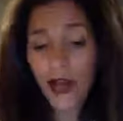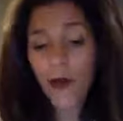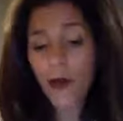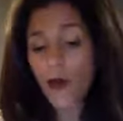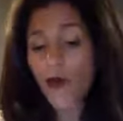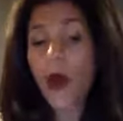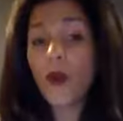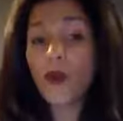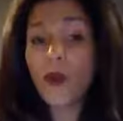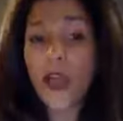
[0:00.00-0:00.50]
number
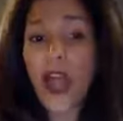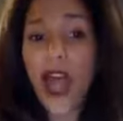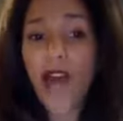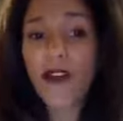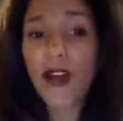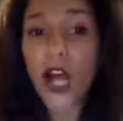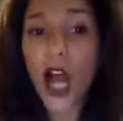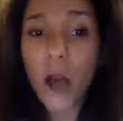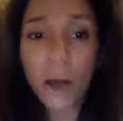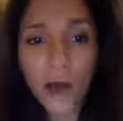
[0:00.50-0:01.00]
one, we have
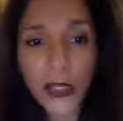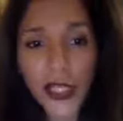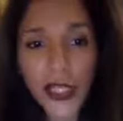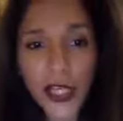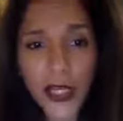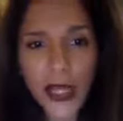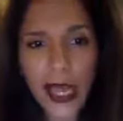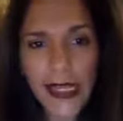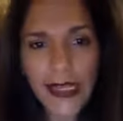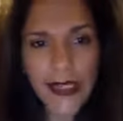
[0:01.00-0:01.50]
accomplished
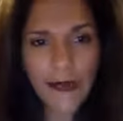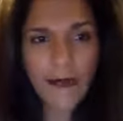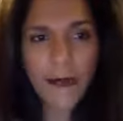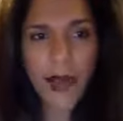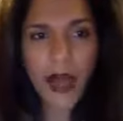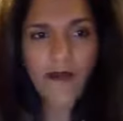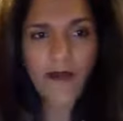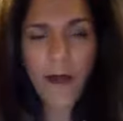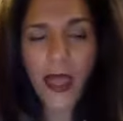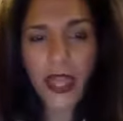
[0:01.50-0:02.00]
and
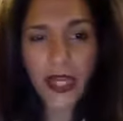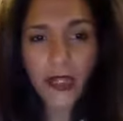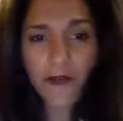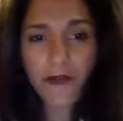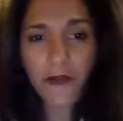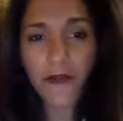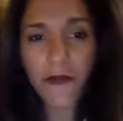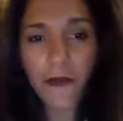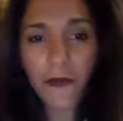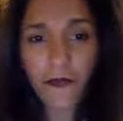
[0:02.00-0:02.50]
have made
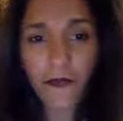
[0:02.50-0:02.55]
it